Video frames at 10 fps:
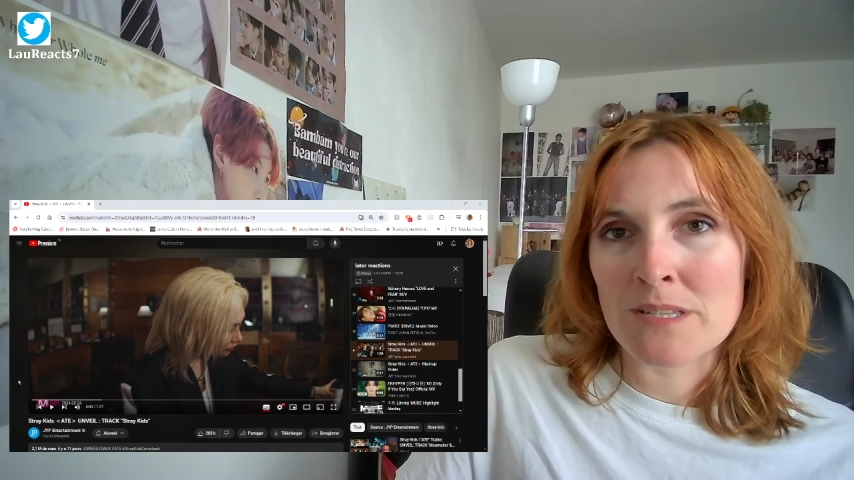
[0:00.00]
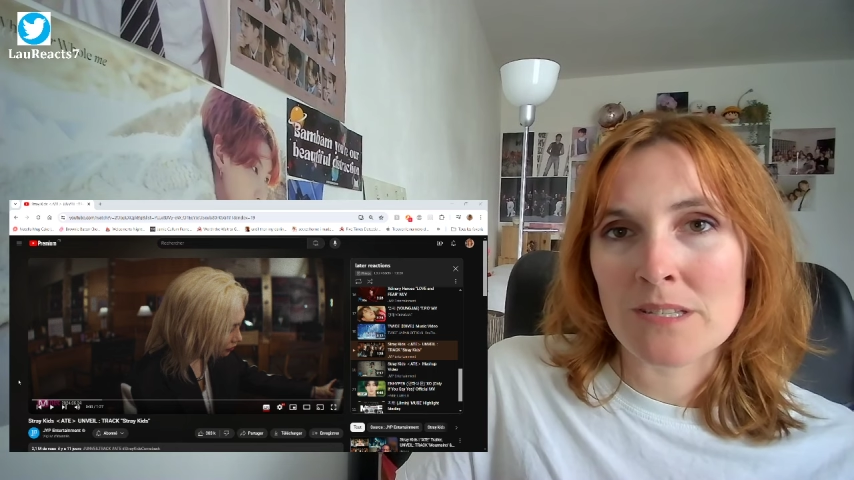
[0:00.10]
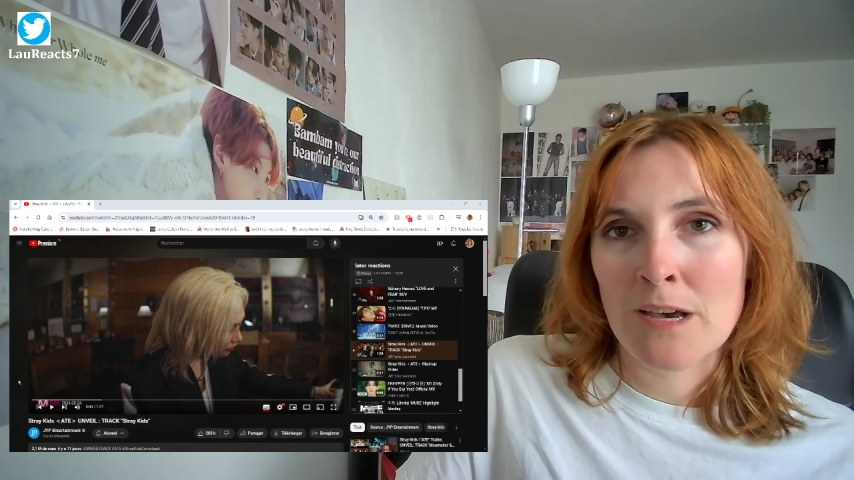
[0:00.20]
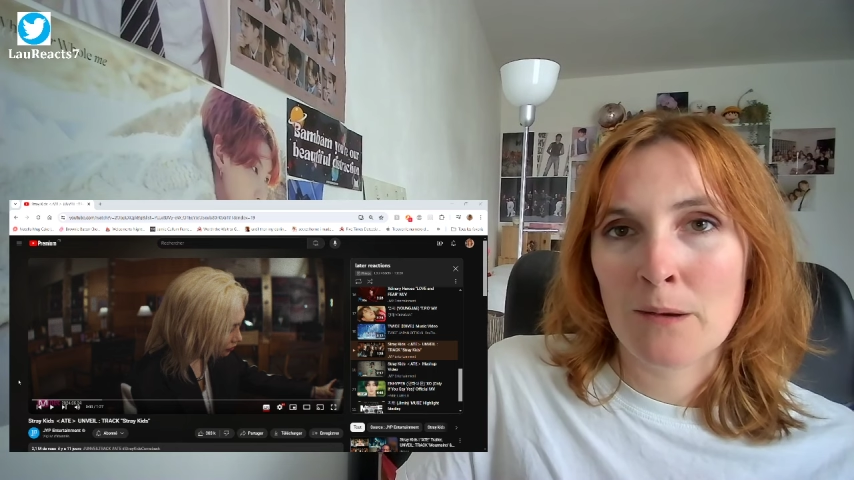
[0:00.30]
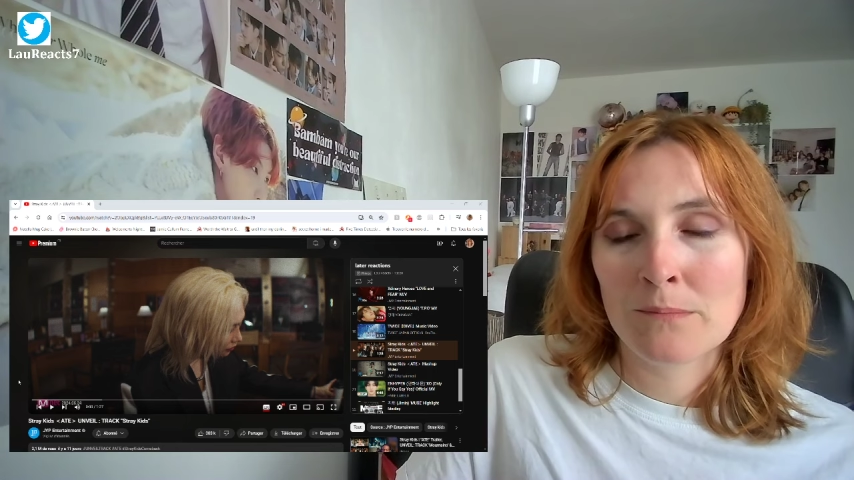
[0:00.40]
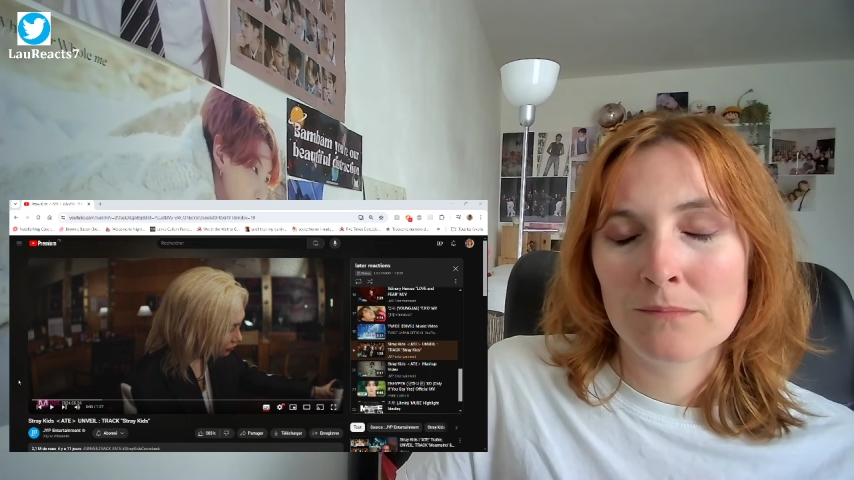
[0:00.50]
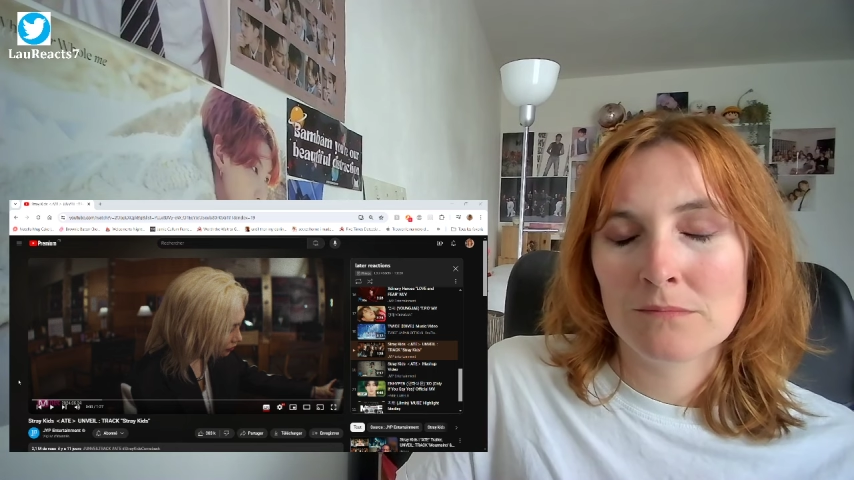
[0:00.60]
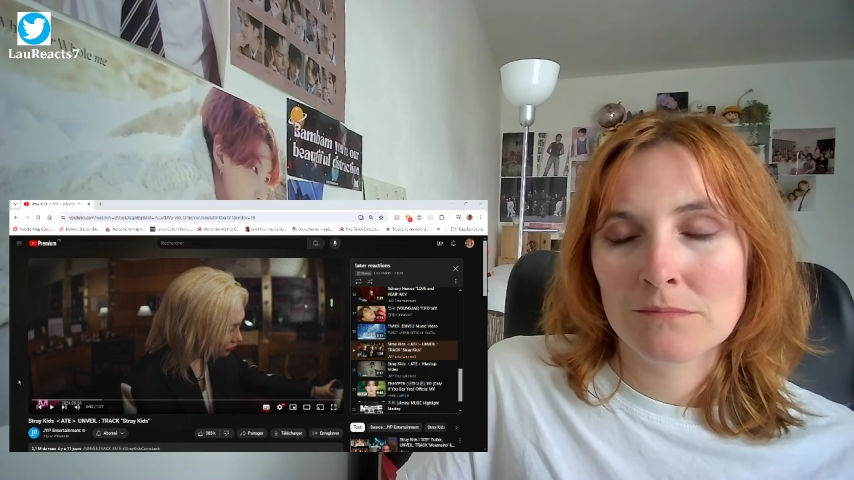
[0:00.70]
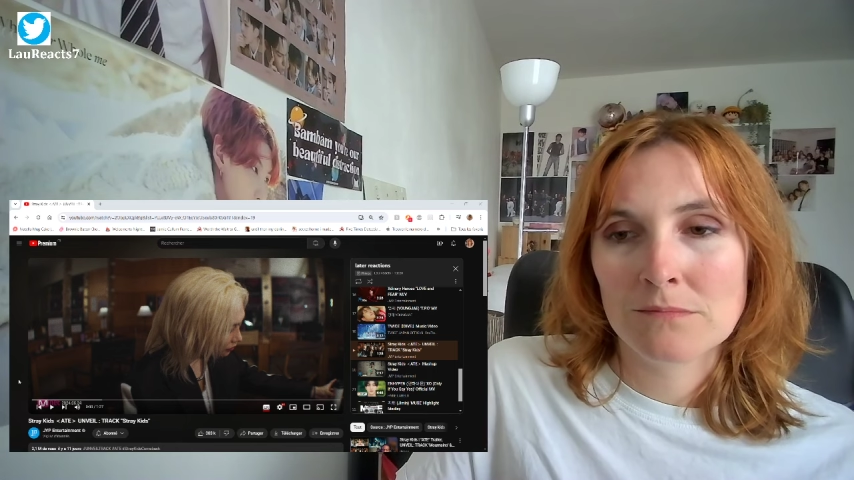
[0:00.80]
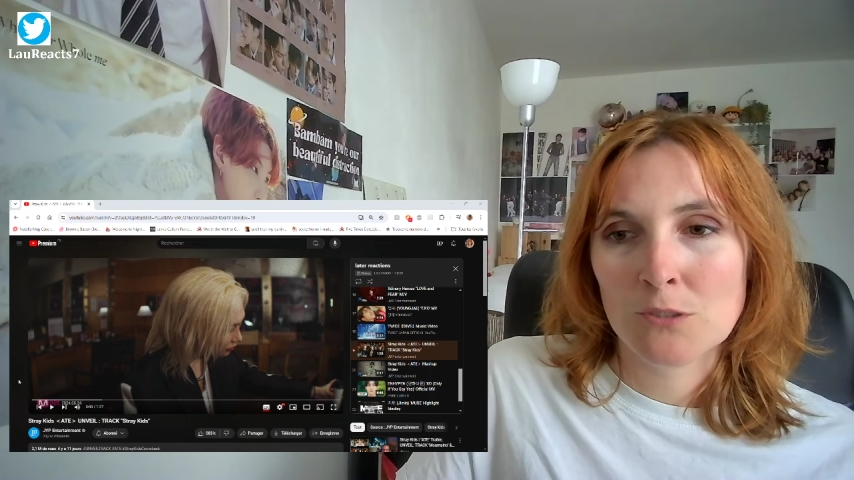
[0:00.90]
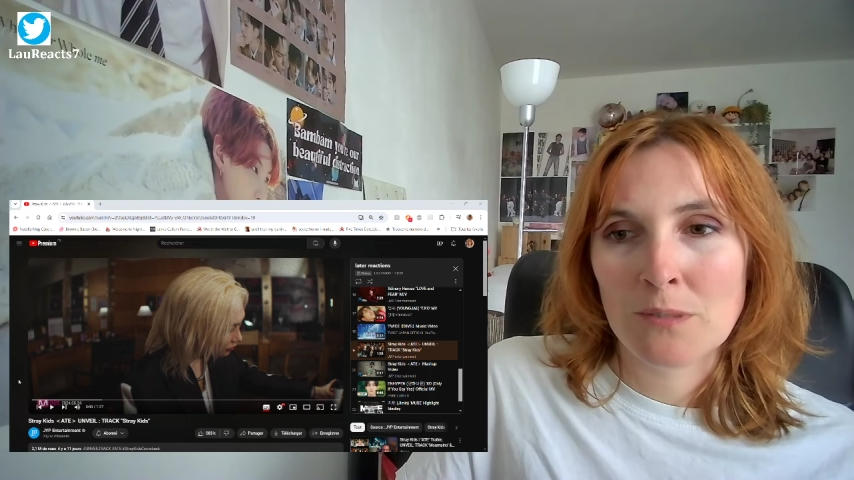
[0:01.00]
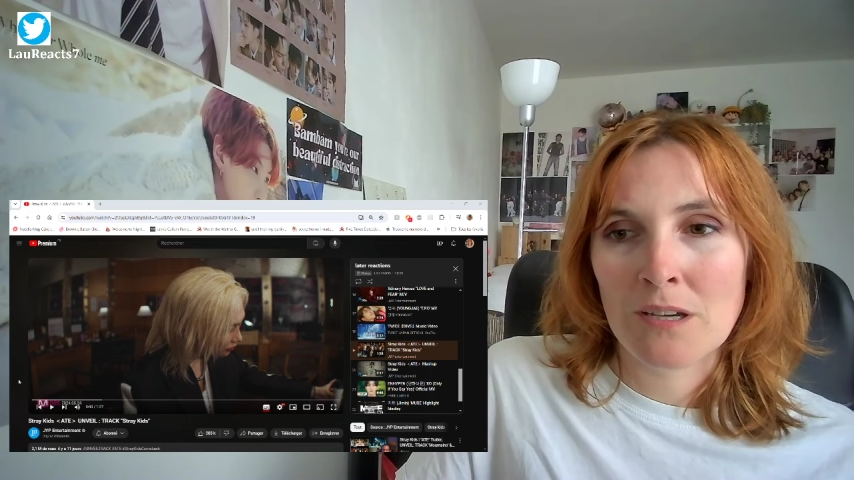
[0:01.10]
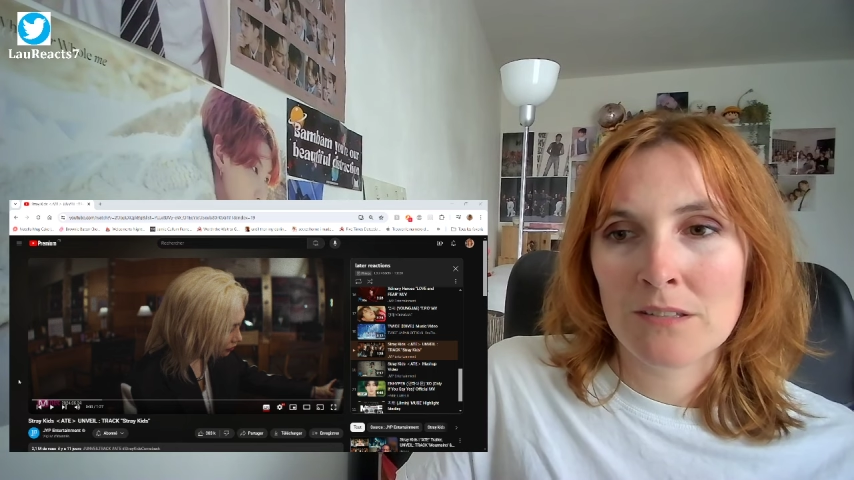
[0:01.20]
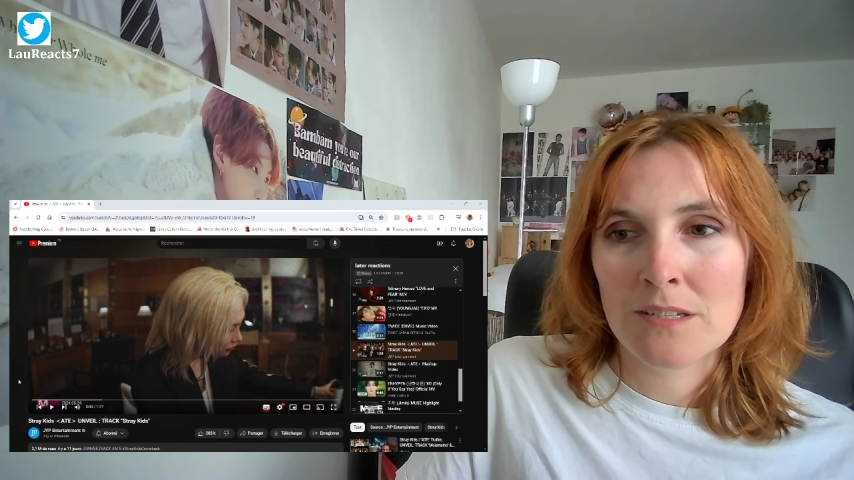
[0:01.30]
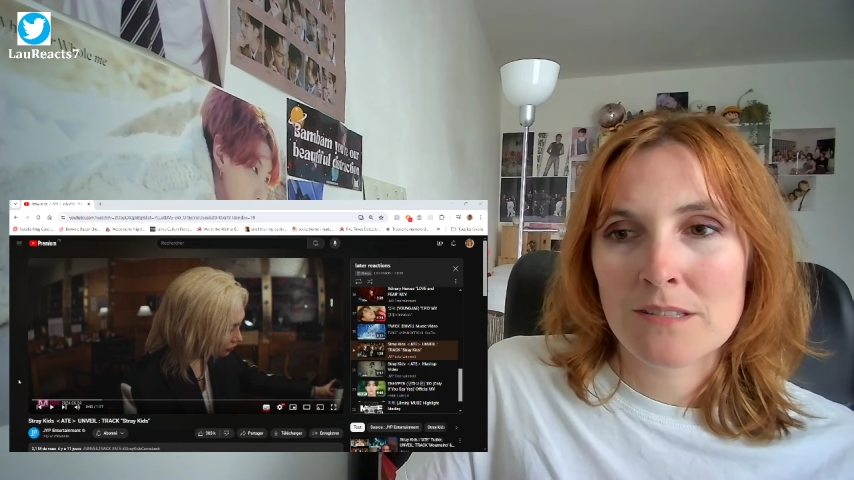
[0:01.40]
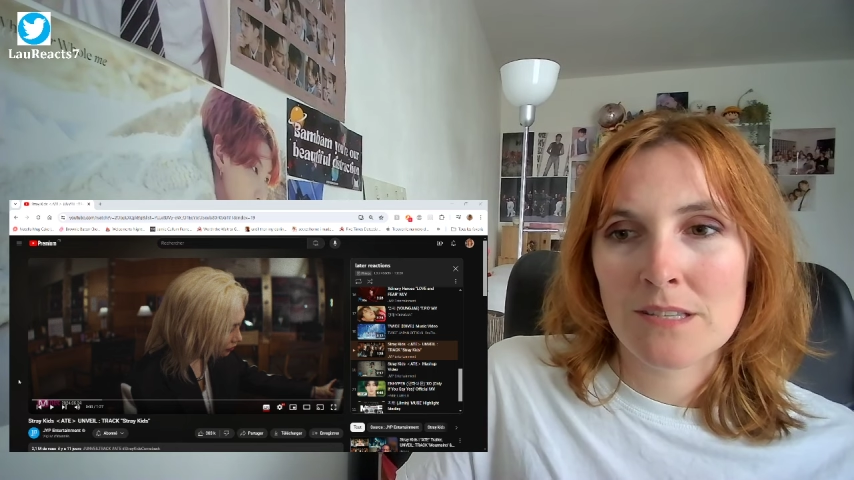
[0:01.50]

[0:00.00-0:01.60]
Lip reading: them, to be honest.